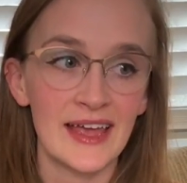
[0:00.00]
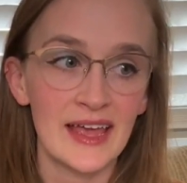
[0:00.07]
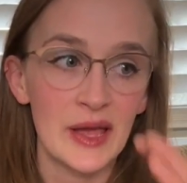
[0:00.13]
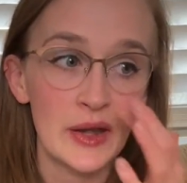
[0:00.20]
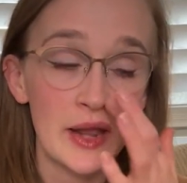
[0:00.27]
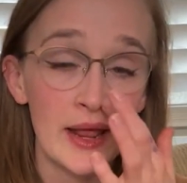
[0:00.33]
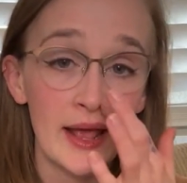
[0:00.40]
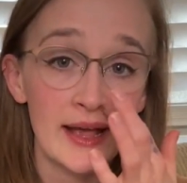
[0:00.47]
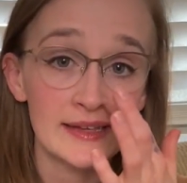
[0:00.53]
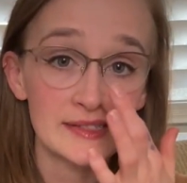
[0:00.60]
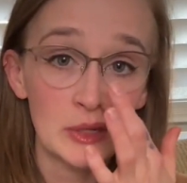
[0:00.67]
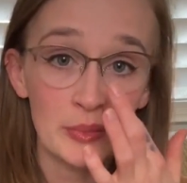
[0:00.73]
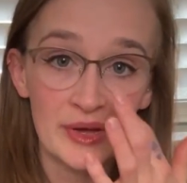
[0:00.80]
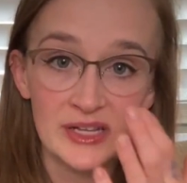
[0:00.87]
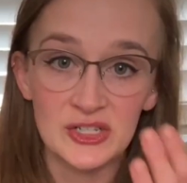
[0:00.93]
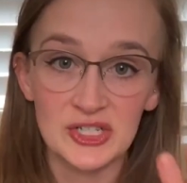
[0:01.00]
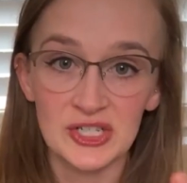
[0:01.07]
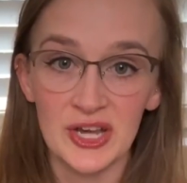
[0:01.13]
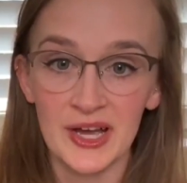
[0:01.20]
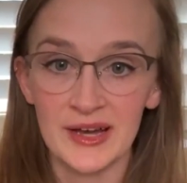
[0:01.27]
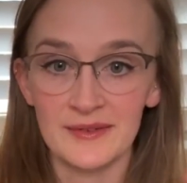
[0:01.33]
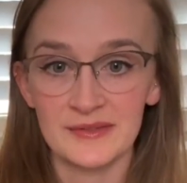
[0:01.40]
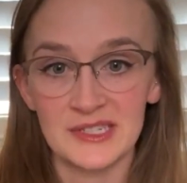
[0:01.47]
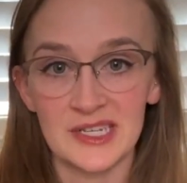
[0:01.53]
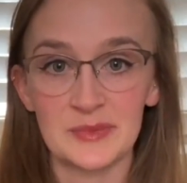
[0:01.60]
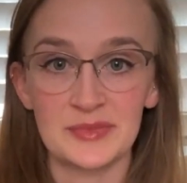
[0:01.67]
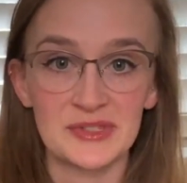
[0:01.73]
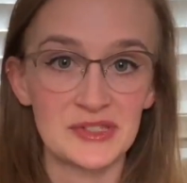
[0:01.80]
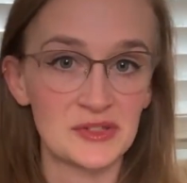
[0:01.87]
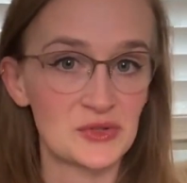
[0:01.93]
and it has a bunch of
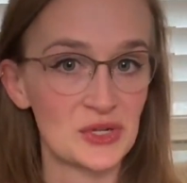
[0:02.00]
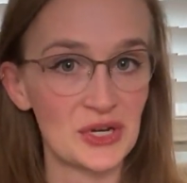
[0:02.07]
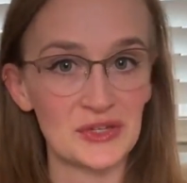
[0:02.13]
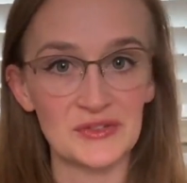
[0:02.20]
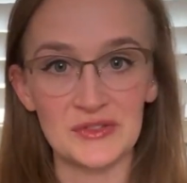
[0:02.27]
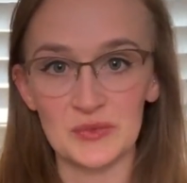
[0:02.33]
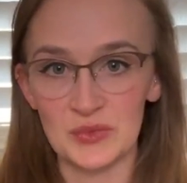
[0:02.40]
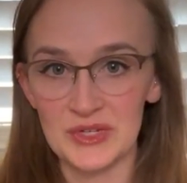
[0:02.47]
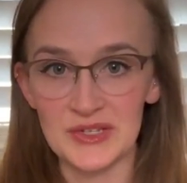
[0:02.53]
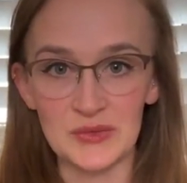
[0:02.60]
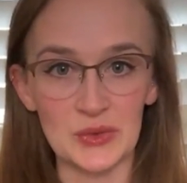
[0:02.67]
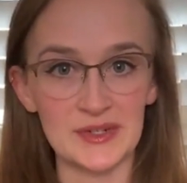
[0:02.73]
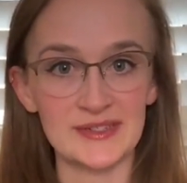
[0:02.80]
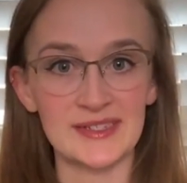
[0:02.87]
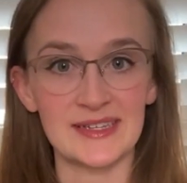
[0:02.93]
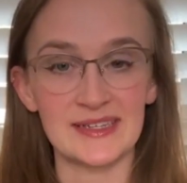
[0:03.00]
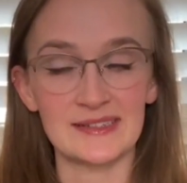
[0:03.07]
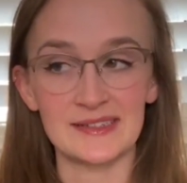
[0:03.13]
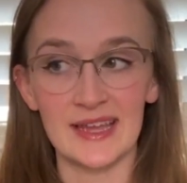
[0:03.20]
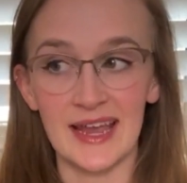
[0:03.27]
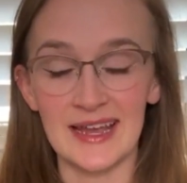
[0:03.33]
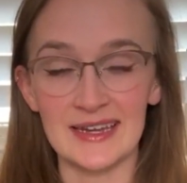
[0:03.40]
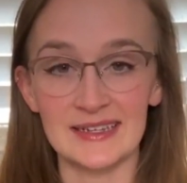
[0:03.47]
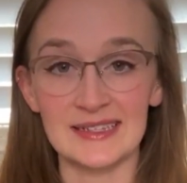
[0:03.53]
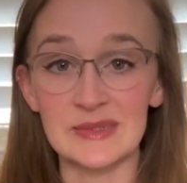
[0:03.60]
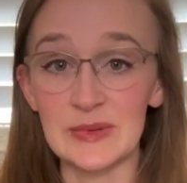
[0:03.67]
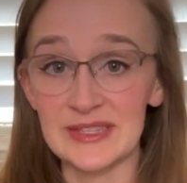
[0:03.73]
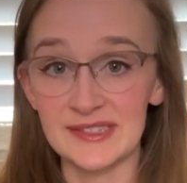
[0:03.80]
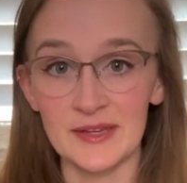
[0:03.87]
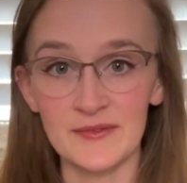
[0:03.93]
tips, tricks, resources, and
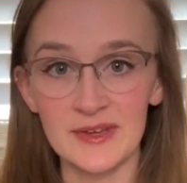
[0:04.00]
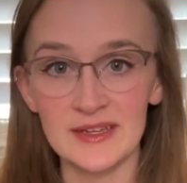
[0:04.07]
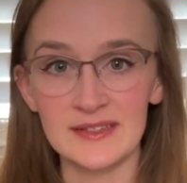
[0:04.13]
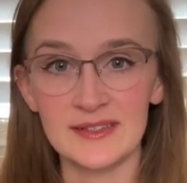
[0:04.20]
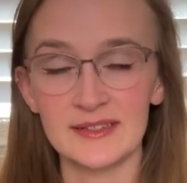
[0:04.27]
specifics.